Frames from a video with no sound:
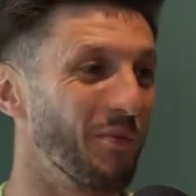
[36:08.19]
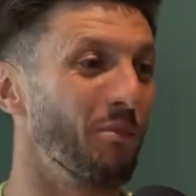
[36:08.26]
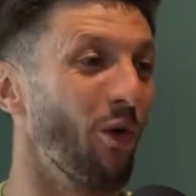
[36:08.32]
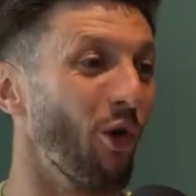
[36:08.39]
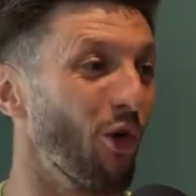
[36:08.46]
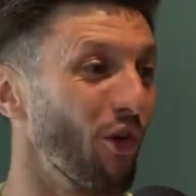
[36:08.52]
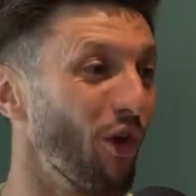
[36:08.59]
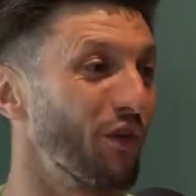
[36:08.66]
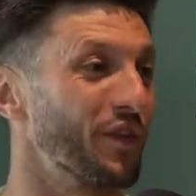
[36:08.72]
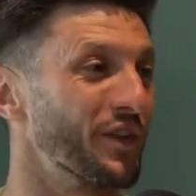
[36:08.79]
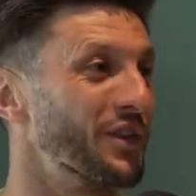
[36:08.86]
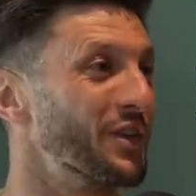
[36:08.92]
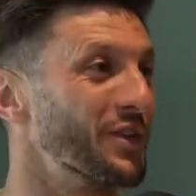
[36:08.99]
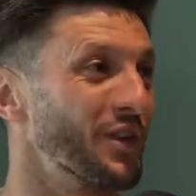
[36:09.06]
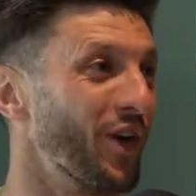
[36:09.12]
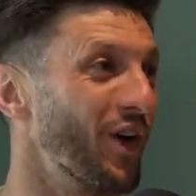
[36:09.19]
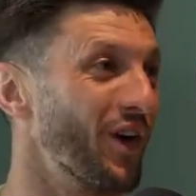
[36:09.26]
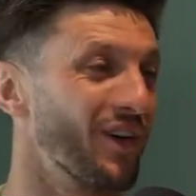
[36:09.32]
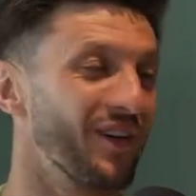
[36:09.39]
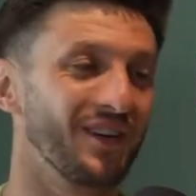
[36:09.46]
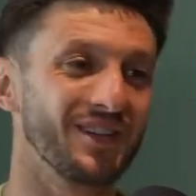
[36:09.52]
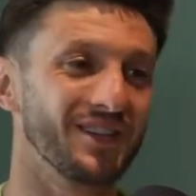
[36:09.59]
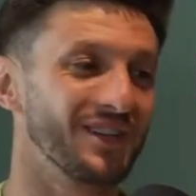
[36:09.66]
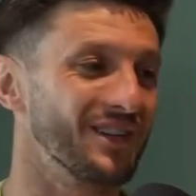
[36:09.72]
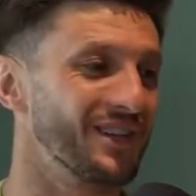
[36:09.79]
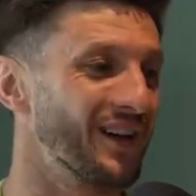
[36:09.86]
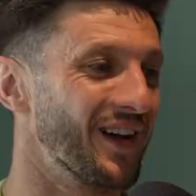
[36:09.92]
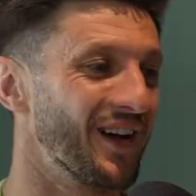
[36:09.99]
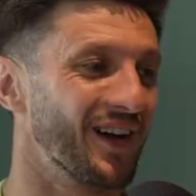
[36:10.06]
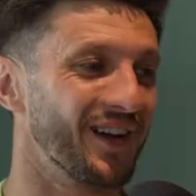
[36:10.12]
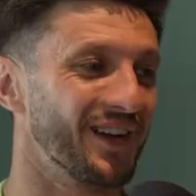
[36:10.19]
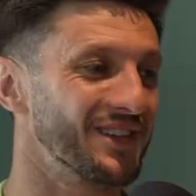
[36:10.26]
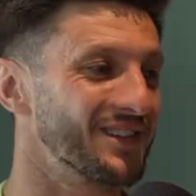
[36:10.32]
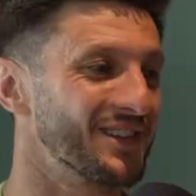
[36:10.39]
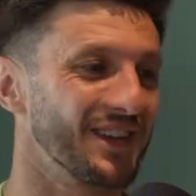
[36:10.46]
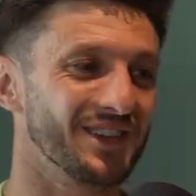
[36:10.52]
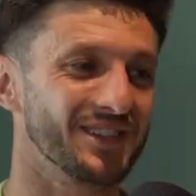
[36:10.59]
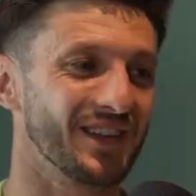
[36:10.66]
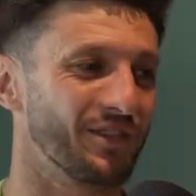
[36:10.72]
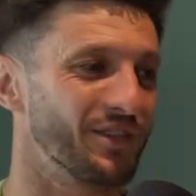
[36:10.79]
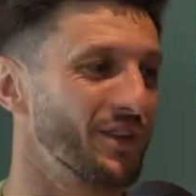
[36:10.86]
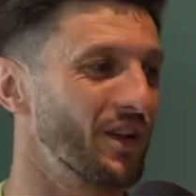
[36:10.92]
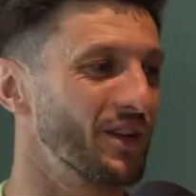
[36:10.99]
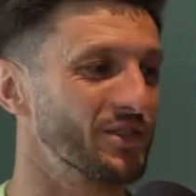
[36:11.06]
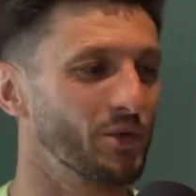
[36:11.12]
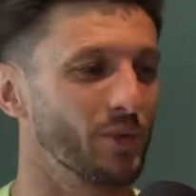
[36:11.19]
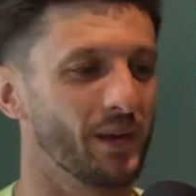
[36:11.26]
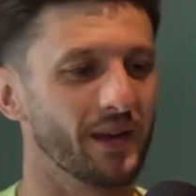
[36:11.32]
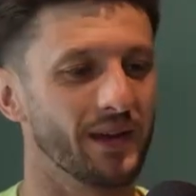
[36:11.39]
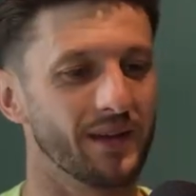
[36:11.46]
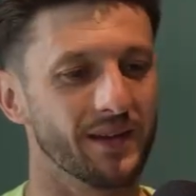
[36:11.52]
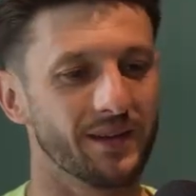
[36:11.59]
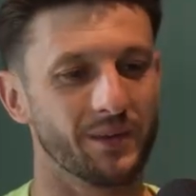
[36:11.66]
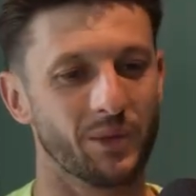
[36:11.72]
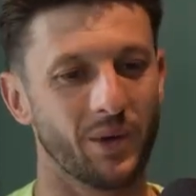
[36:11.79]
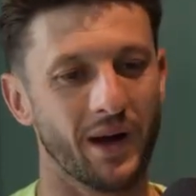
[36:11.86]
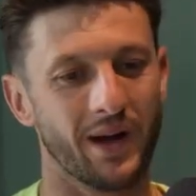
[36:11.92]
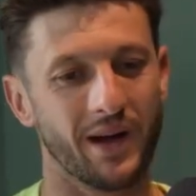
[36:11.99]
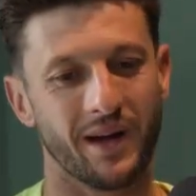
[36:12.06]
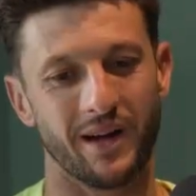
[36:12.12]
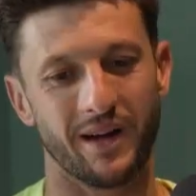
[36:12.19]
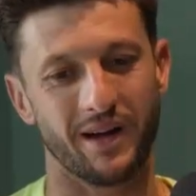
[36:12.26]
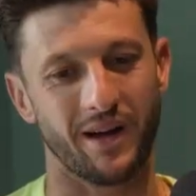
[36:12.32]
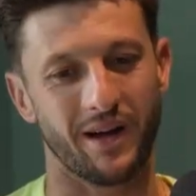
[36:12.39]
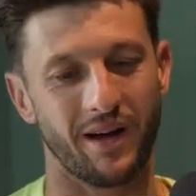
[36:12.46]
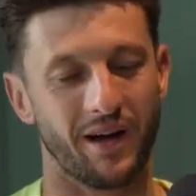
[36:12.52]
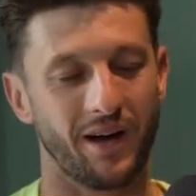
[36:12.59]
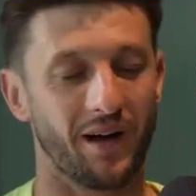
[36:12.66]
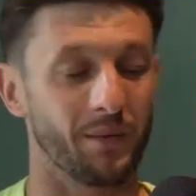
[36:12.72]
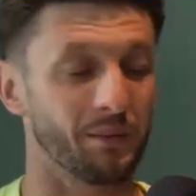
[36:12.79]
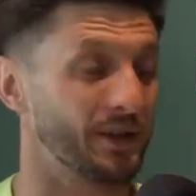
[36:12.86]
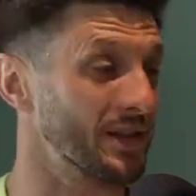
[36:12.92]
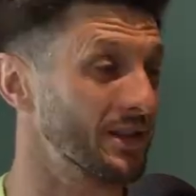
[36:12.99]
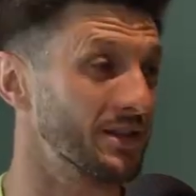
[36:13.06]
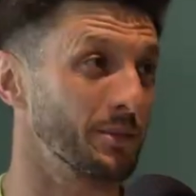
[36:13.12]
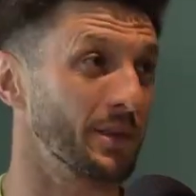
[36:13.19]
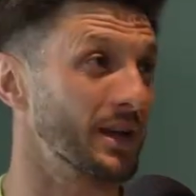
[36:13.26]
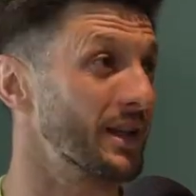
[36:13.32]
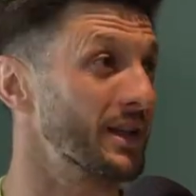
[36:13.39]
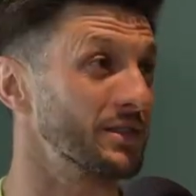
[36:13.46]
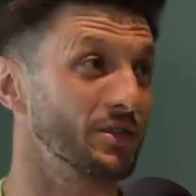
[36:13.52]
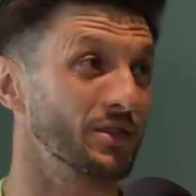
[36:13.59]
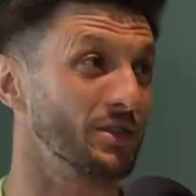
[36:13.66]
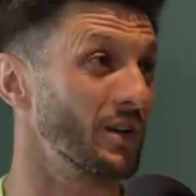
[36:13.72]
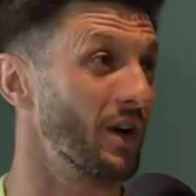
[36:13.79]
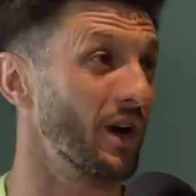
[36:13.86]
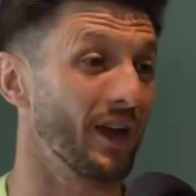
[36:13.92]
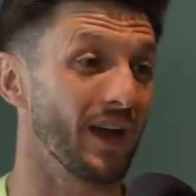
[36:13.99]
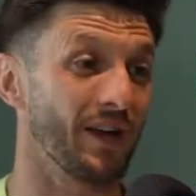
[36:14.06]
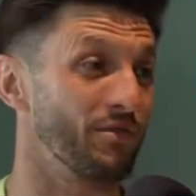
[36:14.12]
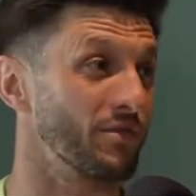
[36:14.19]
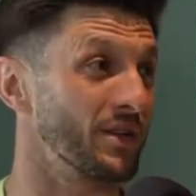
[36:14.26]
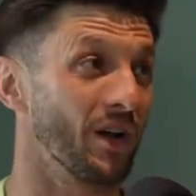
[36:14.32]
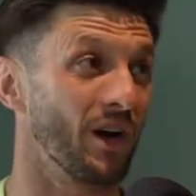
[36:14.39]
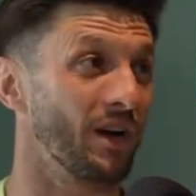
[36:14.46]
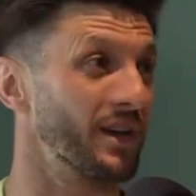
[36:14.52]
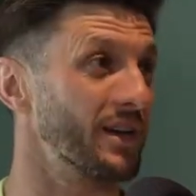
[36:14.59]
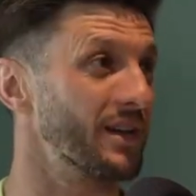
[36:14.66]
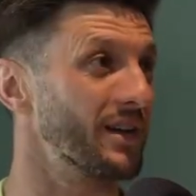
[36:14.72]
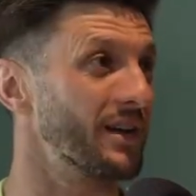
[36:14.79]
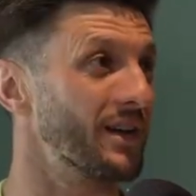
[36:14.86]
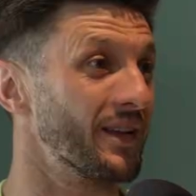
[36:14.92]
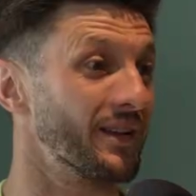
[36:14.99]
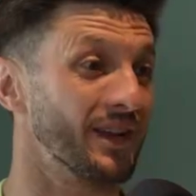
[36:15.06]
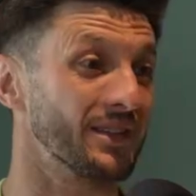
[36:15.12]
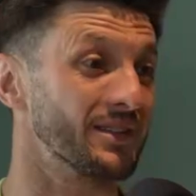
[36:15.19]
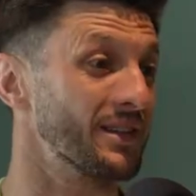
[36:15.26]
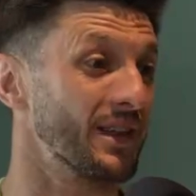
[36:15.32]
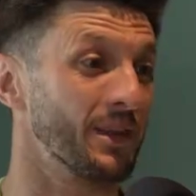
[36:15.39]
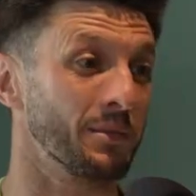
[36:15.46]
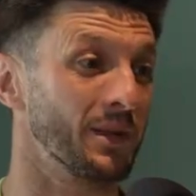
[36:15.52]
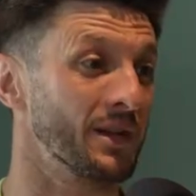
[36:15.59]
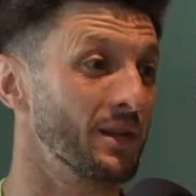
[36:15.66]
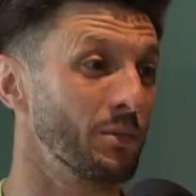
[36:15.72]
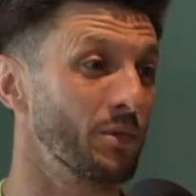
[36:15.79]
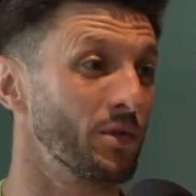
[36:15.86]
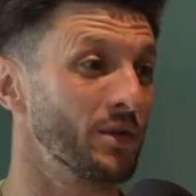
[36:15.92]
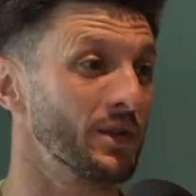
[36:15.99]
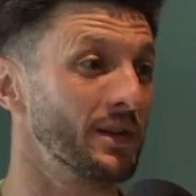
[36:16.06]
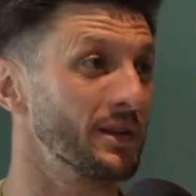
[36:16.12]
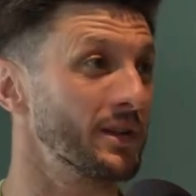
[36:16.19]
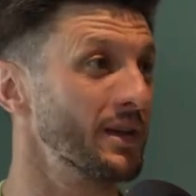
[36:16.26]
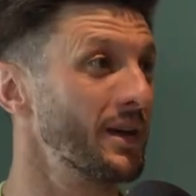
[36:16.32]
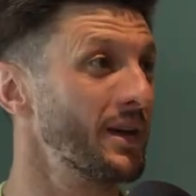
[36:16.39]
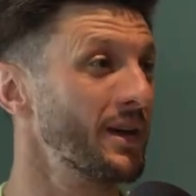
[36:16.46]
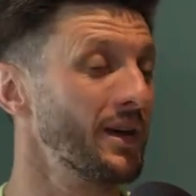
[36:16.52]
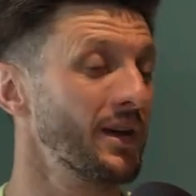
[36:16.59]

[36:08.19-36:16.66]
more often than not, 6-7 nights a week, where I'm kissing my kids goodnight every night and they're seeing me in the morning.